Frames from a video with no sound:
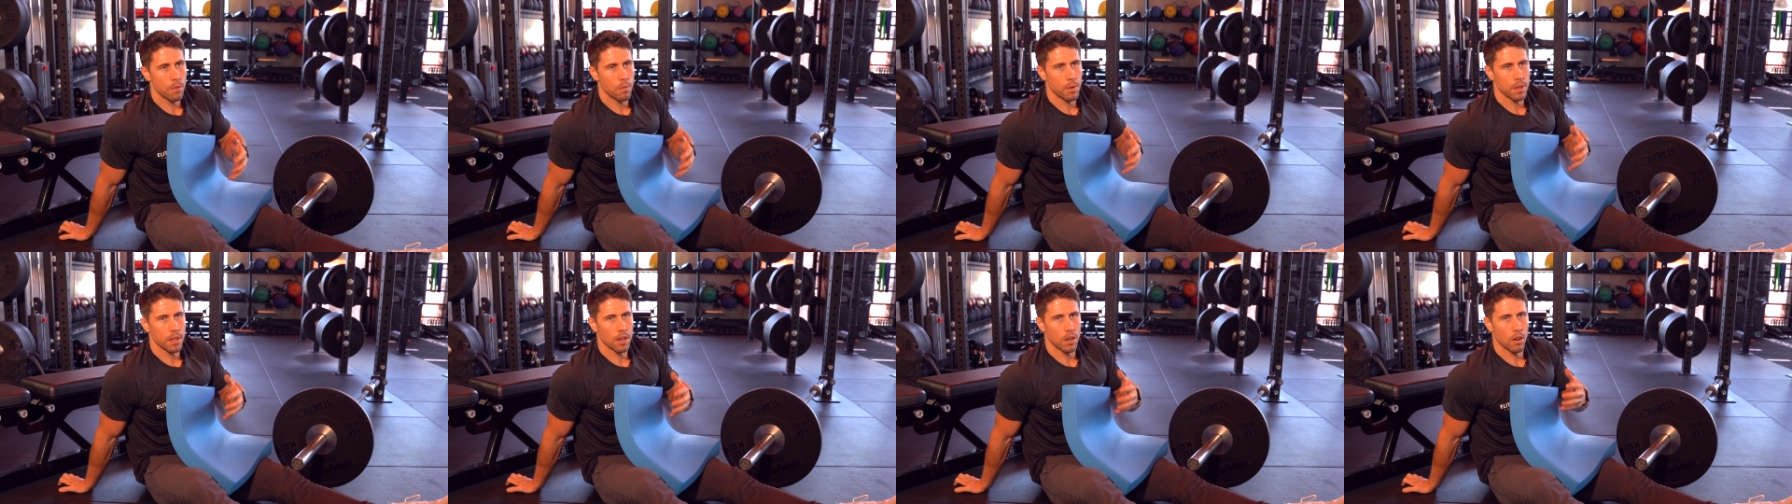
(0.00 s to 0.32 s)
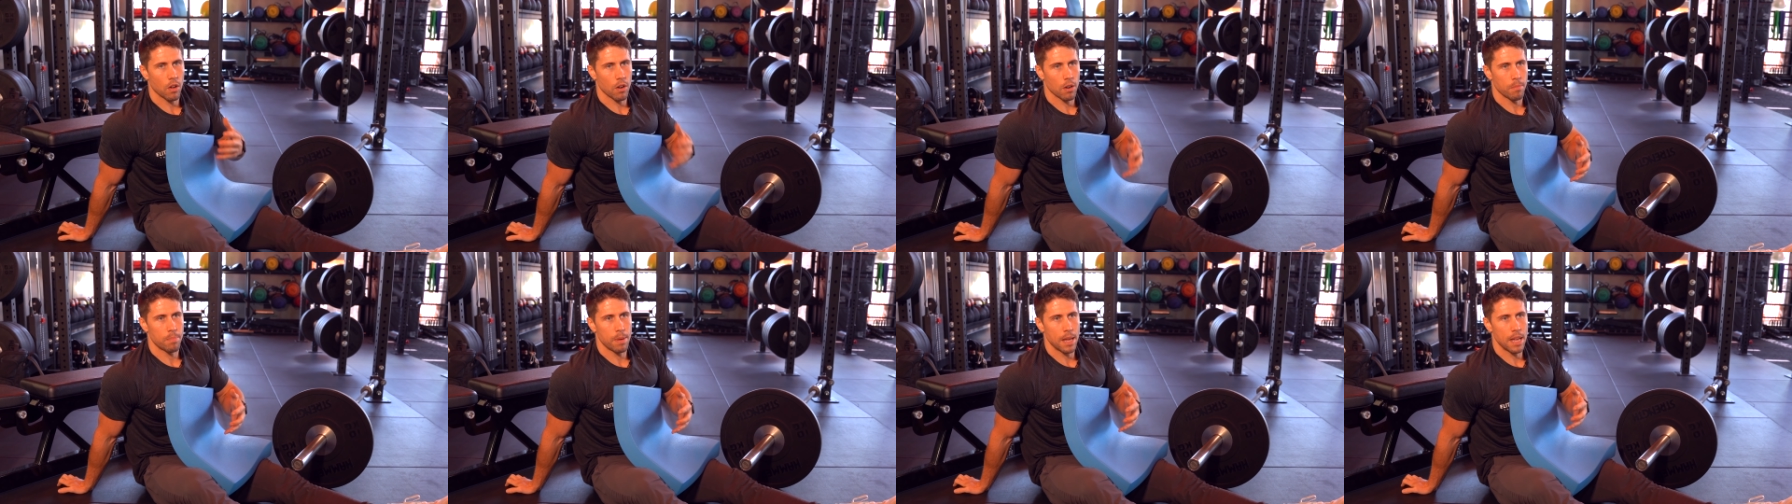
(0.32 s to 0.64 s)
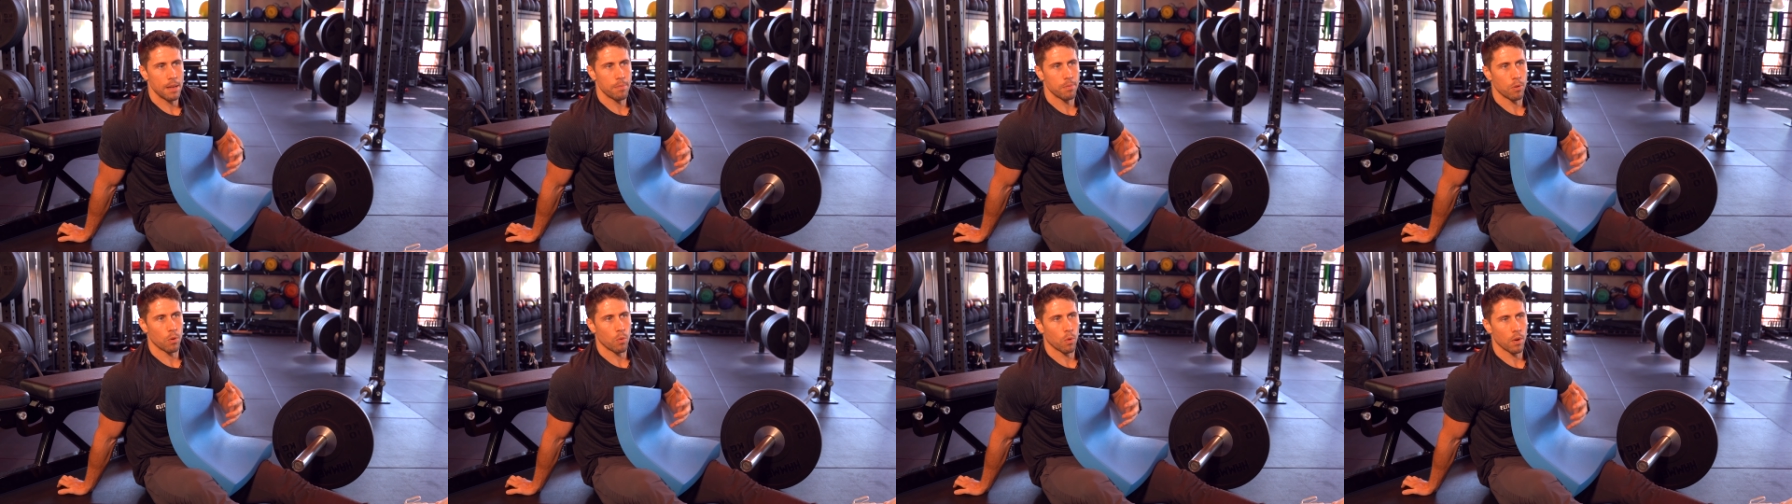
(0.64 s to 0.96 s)
with a lot of
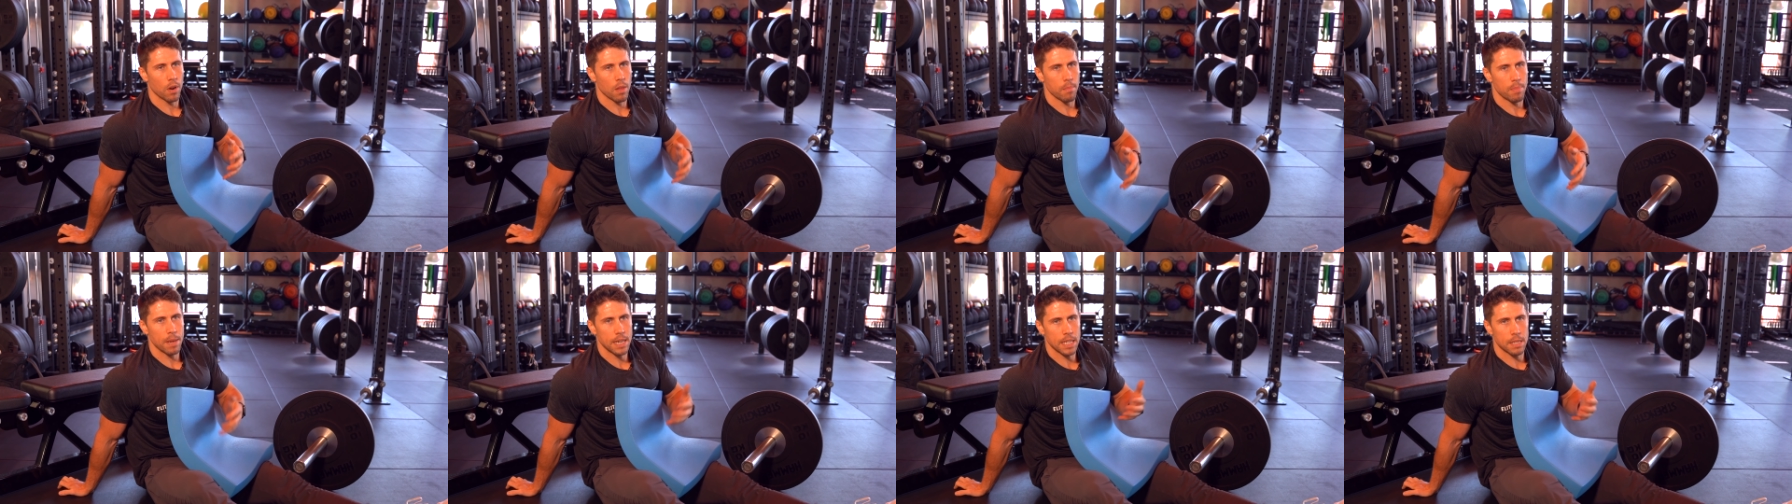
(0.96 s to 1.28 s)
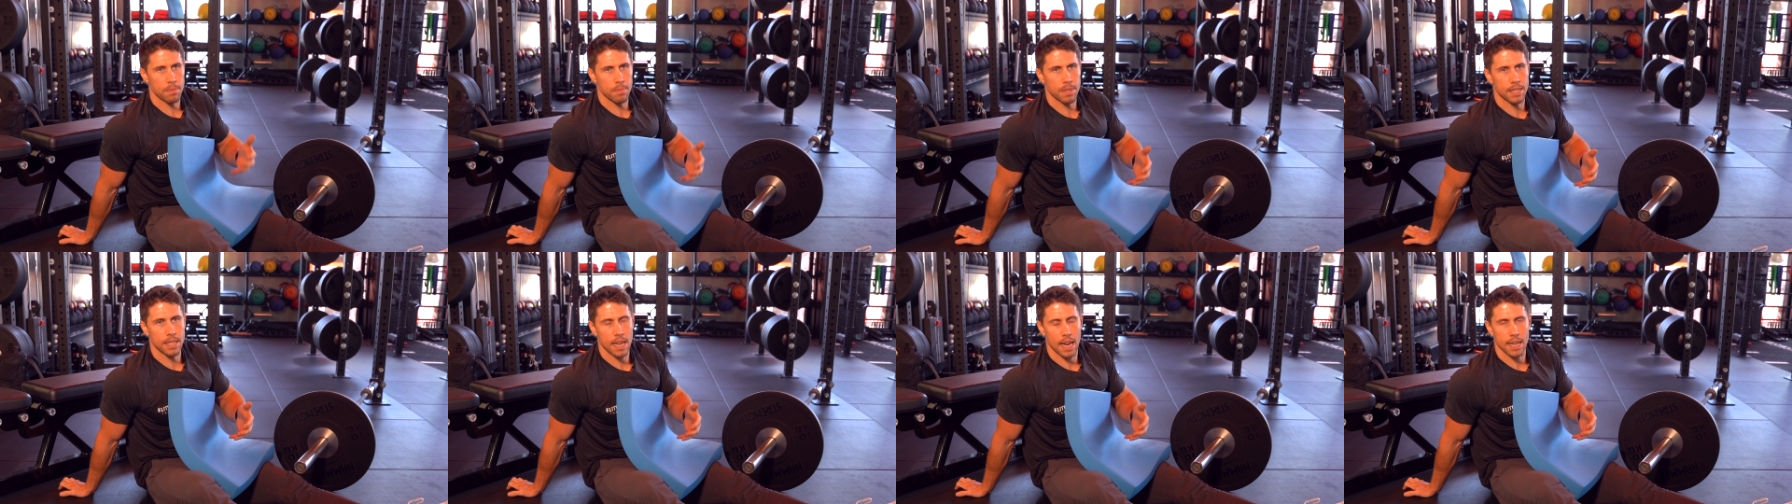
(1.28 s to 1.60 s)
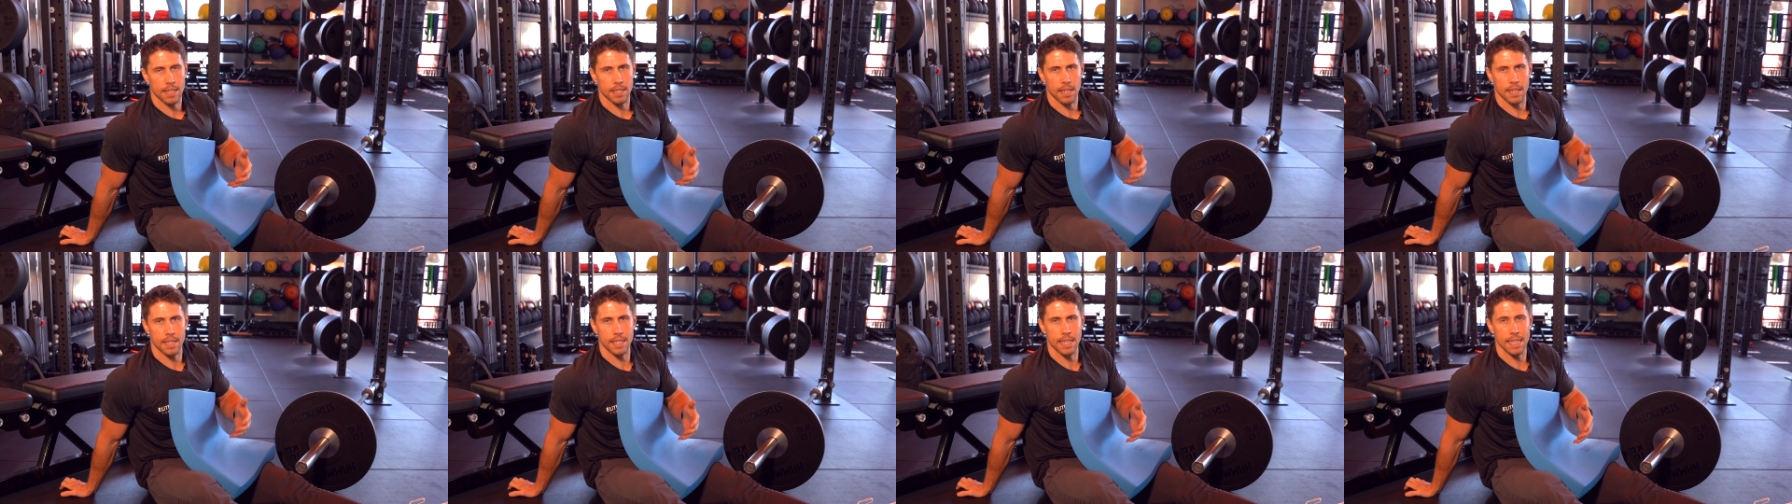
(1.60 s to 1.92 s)
people, one of the biggest
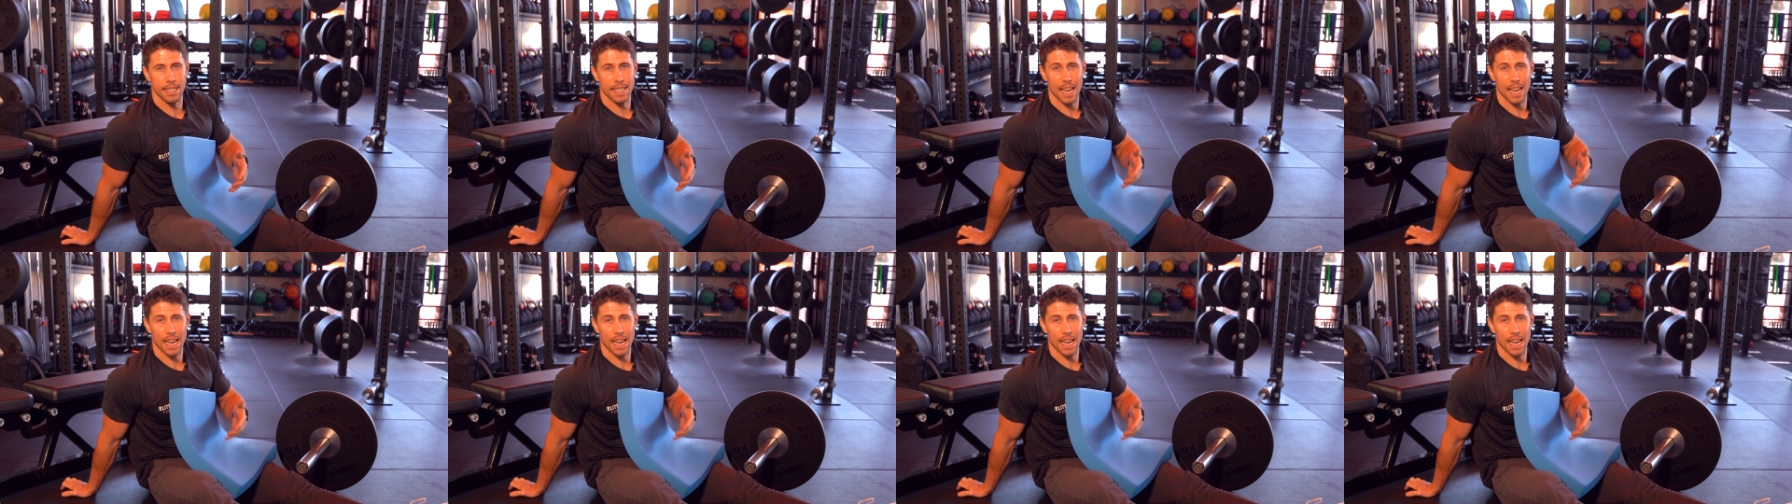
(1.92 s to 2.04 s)
mistakes I see